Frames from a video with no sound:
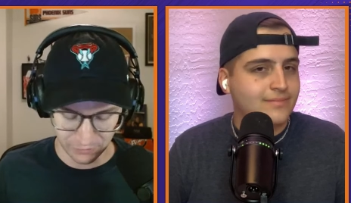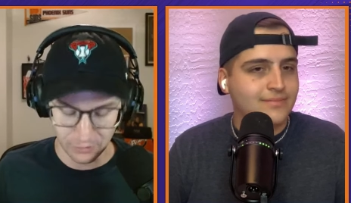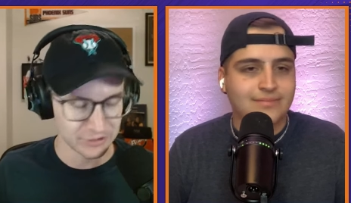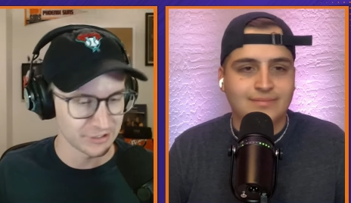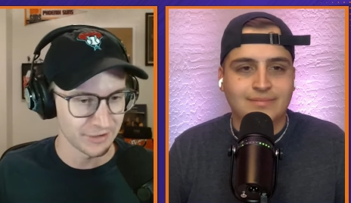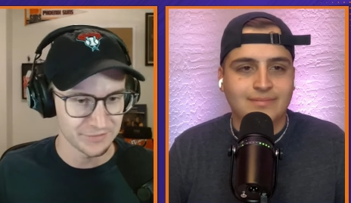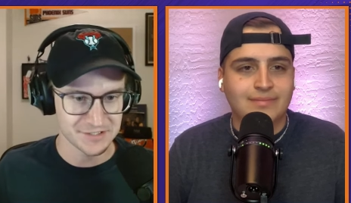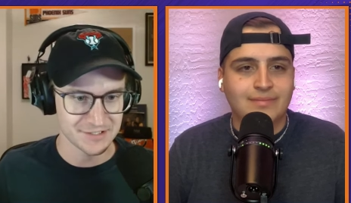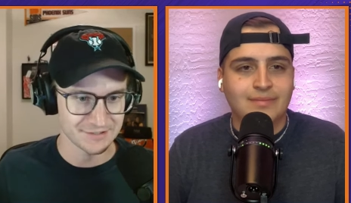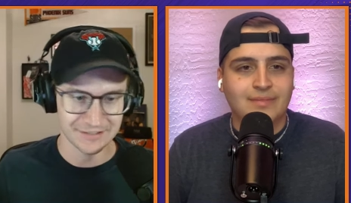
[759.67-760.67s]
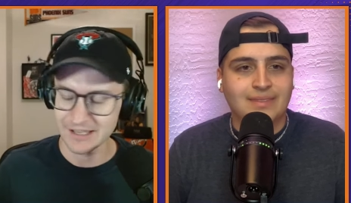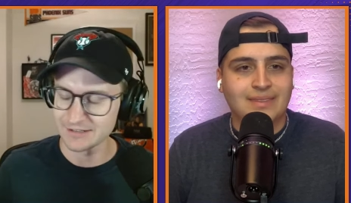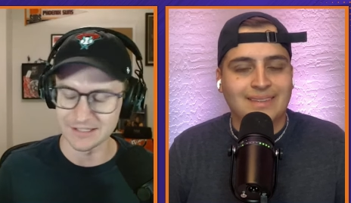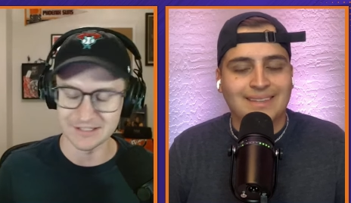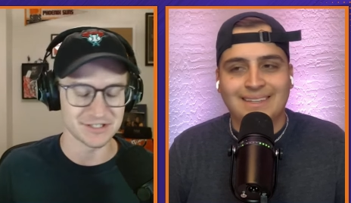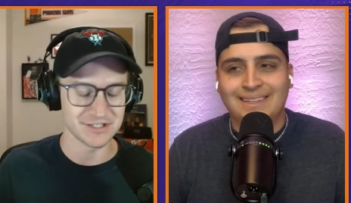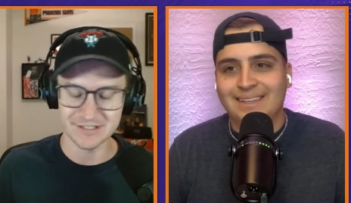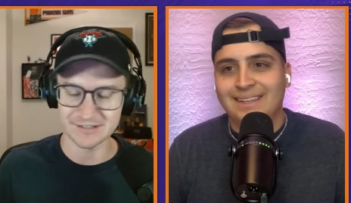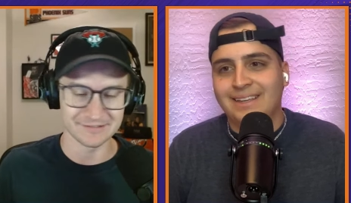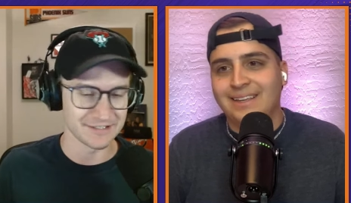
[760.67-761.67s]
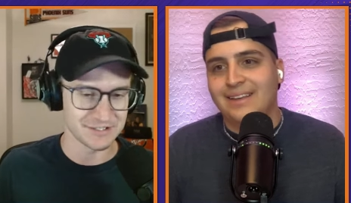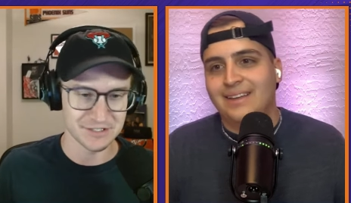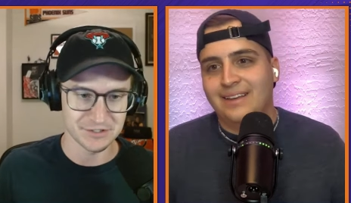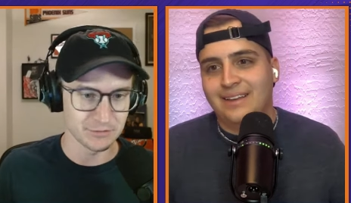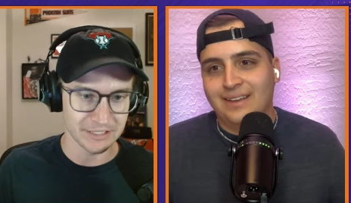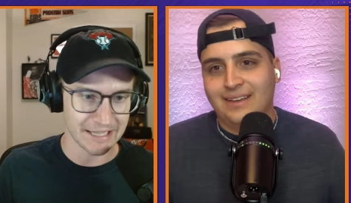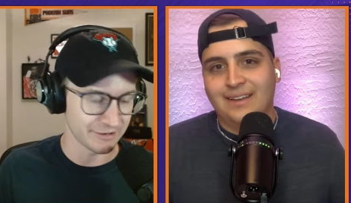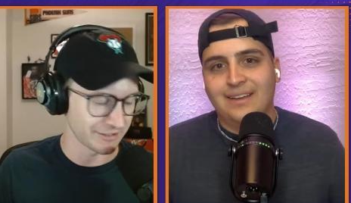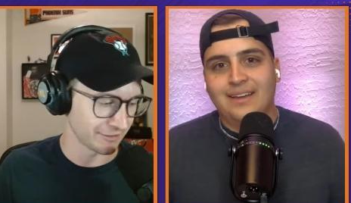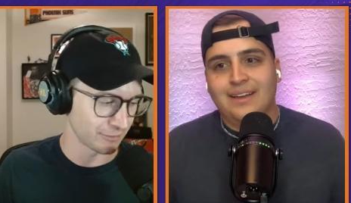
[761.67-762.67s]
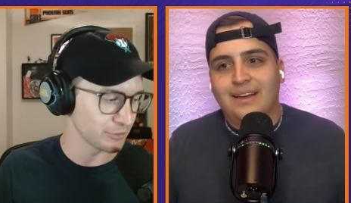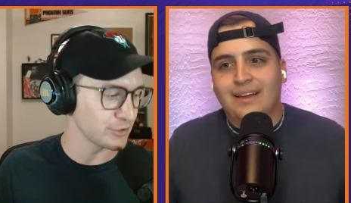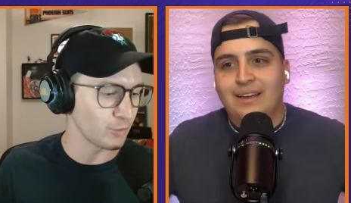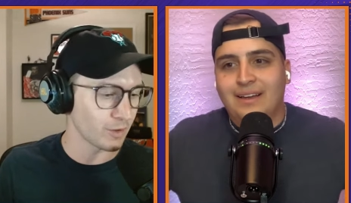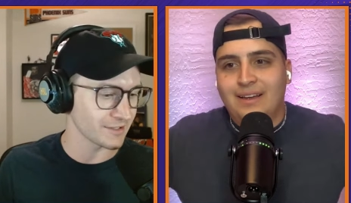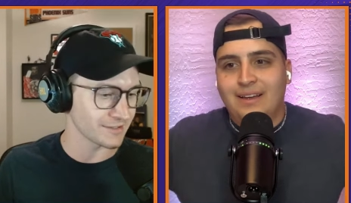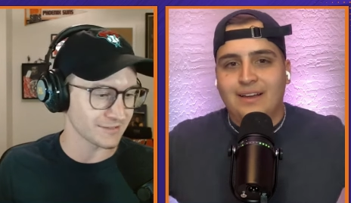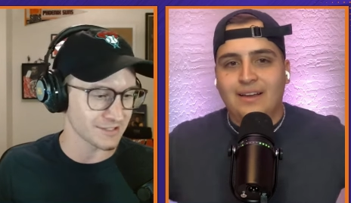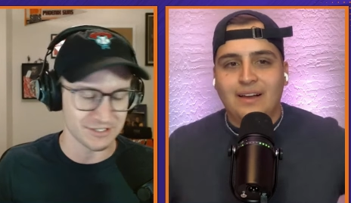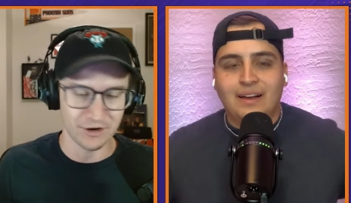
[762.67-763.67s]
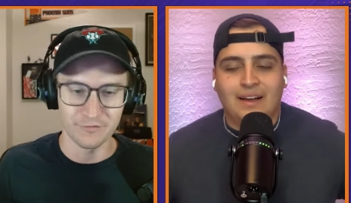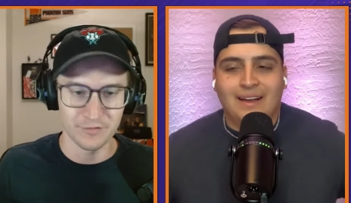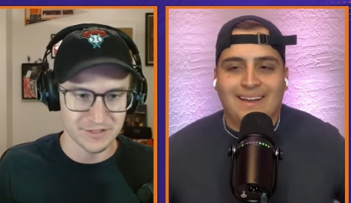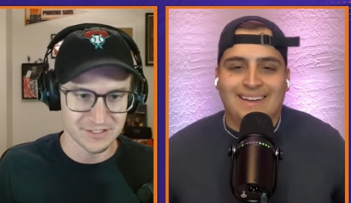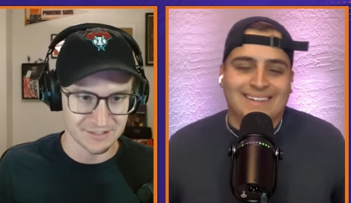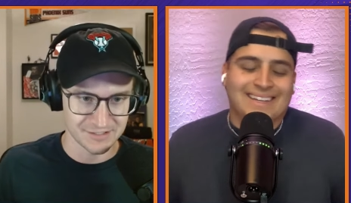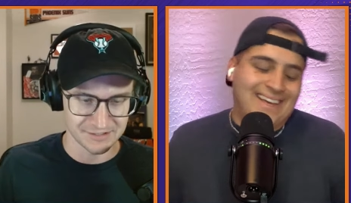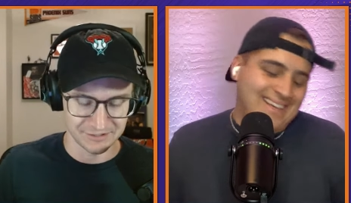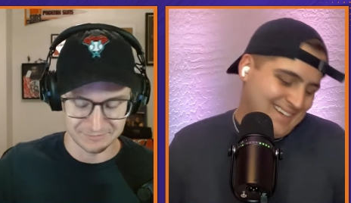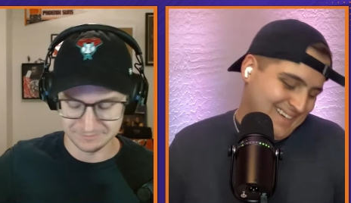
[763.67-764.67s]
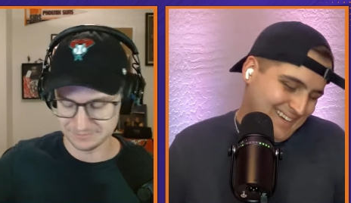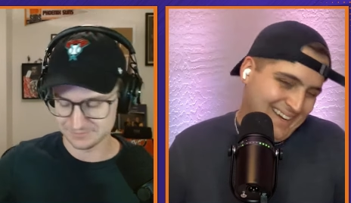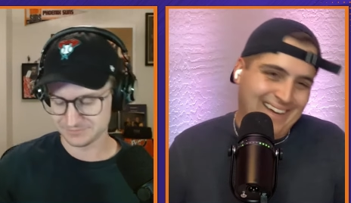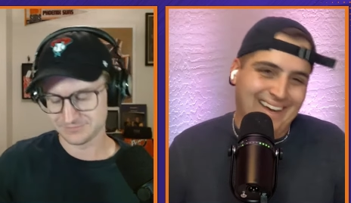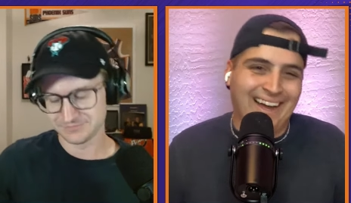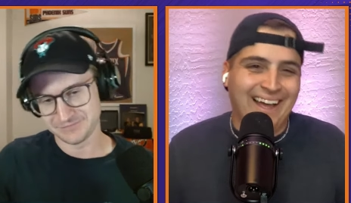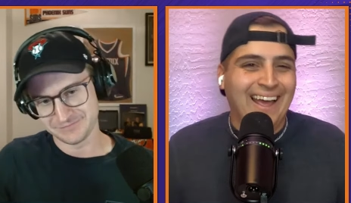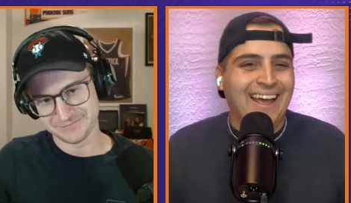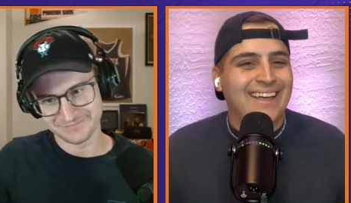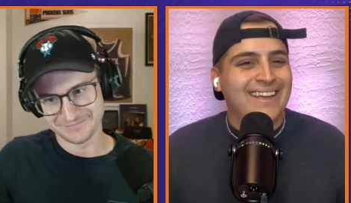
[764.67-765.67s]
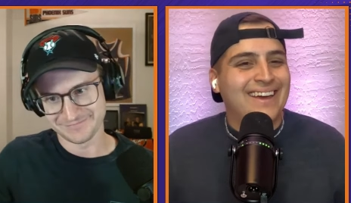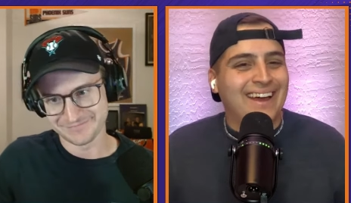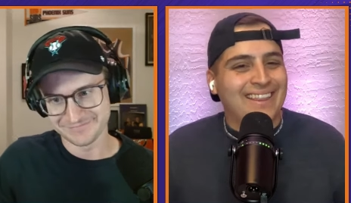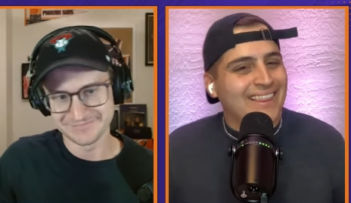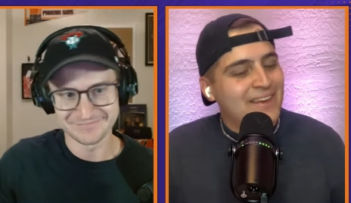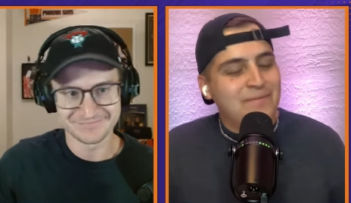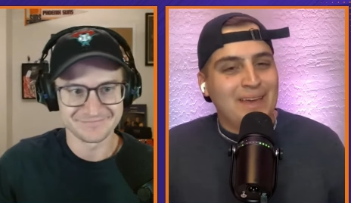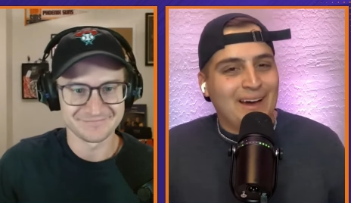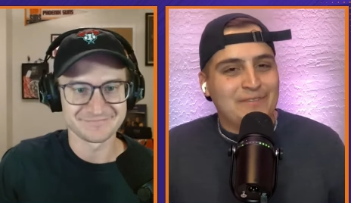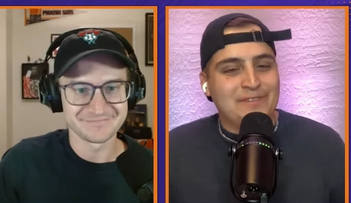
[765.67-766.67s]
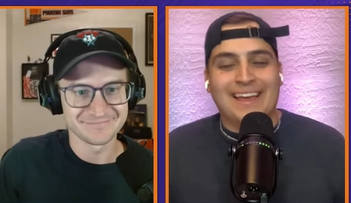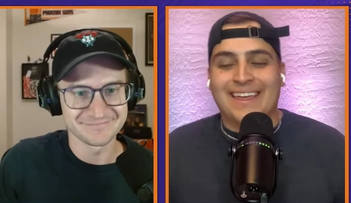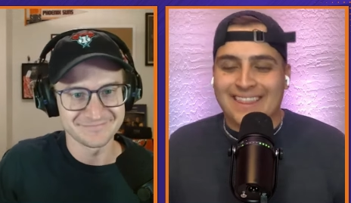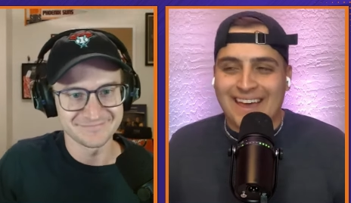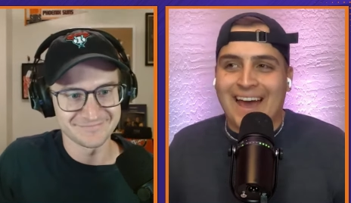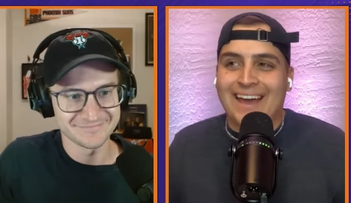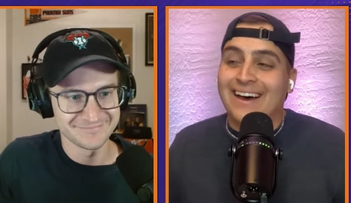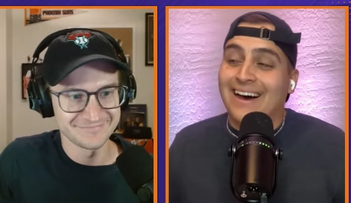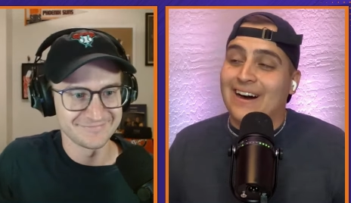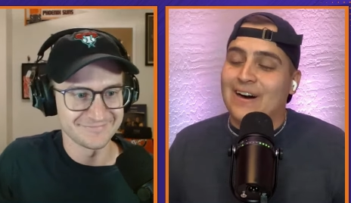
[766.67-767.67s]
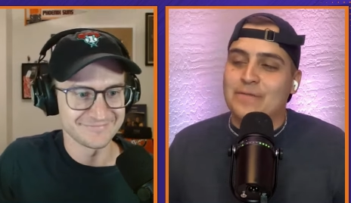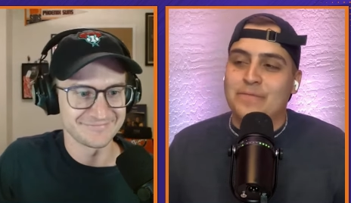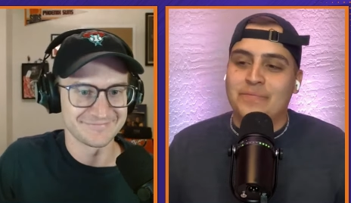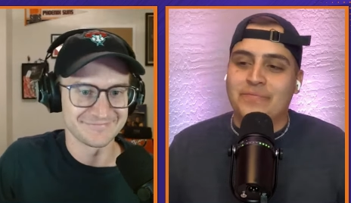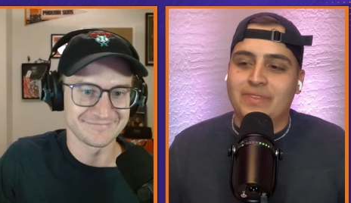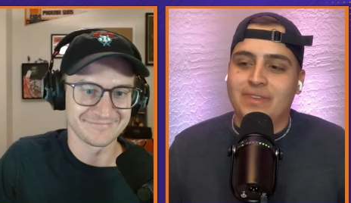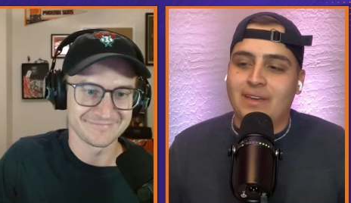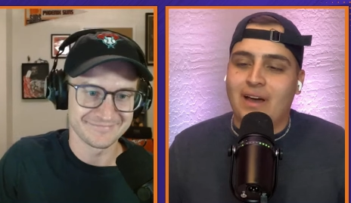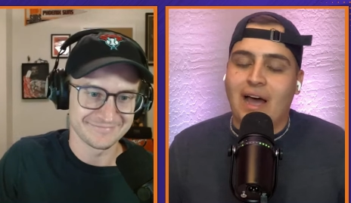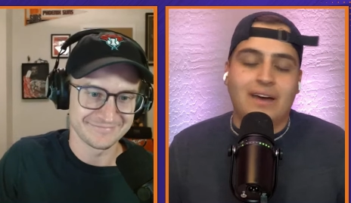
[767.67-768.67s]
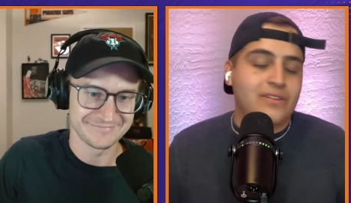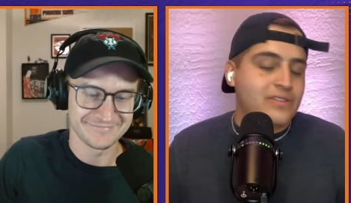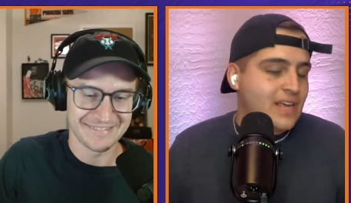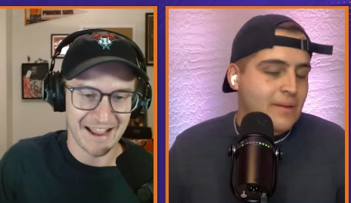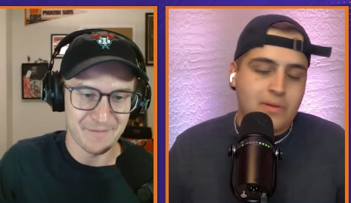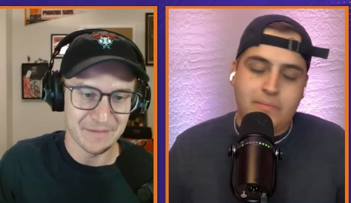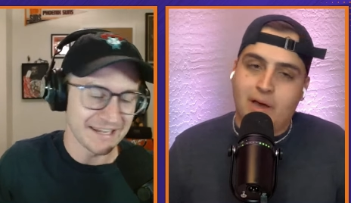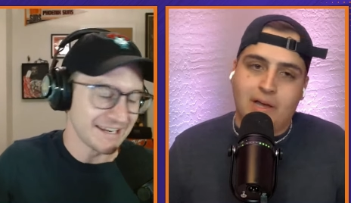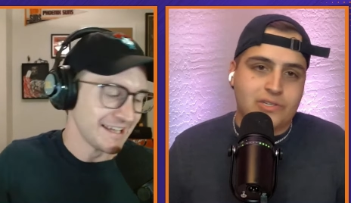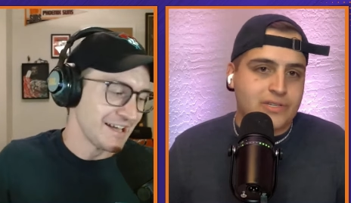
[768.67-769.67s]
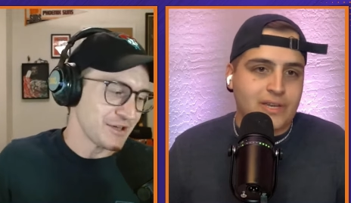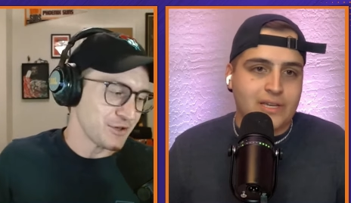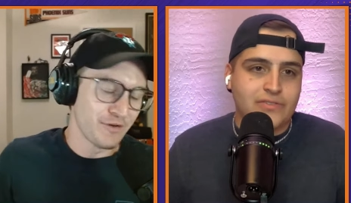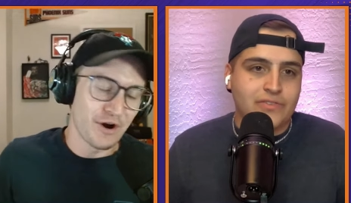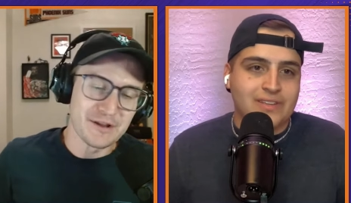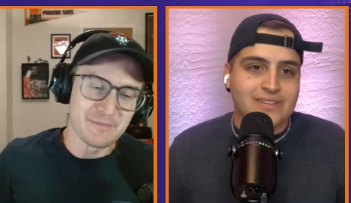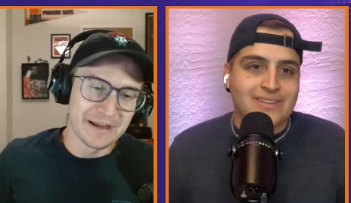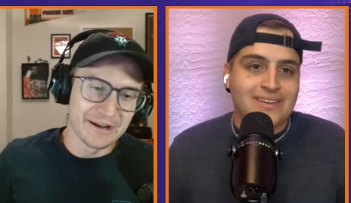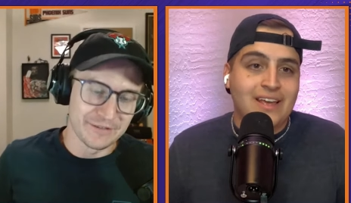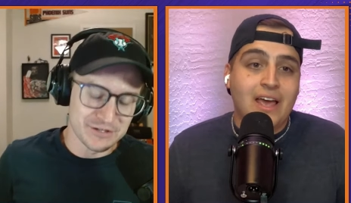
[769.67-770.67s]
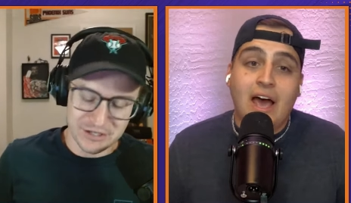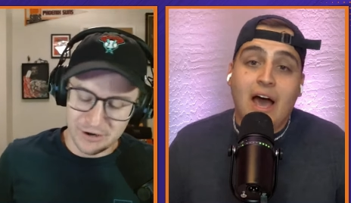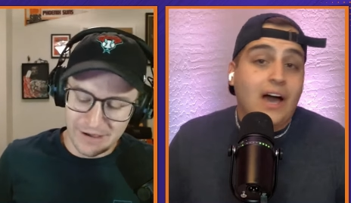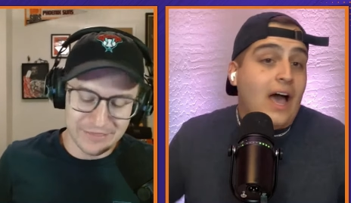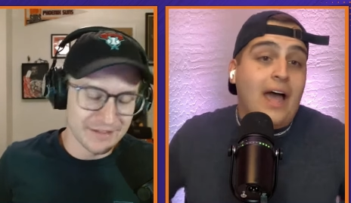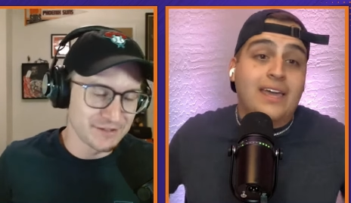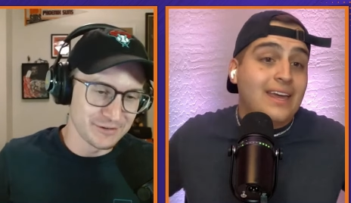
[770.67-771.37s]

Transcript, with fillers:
Speaker 1: throw the gloves and let's just, let's just duke it out here. Who do you want to start for the Suns this year?
Speaker 2: You got to lead me off like that. Um, I understand.
Speaker 1: I'm I mean, be you've already this. been on the show. Uh, I, think I